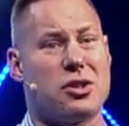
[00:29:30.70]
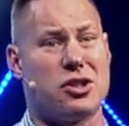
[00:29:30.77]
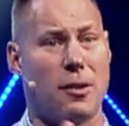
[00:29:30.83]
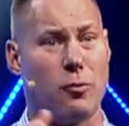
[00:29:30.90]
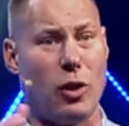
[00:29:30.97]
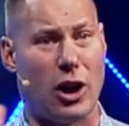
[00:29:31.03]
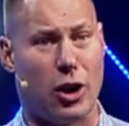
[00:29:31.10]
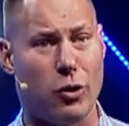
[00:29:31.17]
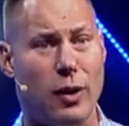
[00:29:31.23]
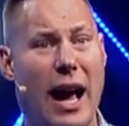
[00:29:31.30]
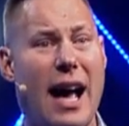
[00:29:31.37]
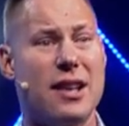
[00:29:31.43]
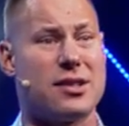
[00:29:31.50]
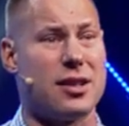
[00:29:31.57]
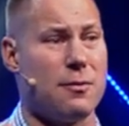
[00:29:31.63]
some
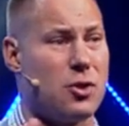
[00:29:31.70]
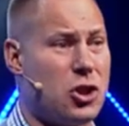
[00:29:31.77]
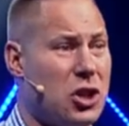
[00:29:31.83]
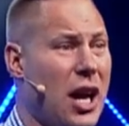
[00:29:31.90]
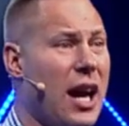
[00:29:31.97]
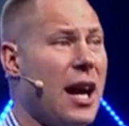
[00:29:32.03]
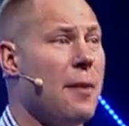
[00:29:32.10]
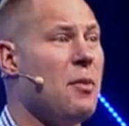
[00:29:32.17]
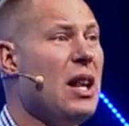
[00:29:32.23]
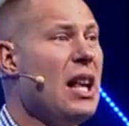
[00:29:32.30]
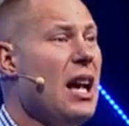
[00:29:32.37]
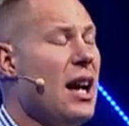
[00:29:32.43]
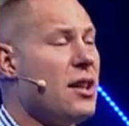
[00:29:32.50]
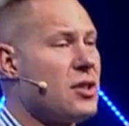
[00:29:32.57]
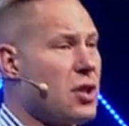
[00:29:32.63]
regret, some shame.
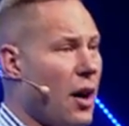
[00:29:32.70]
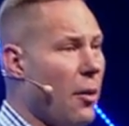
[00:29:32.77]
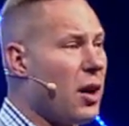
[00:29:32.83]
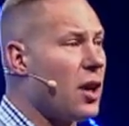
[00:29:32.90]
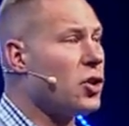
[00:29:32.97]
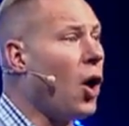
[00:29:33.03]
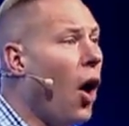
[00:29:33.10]
And so I want to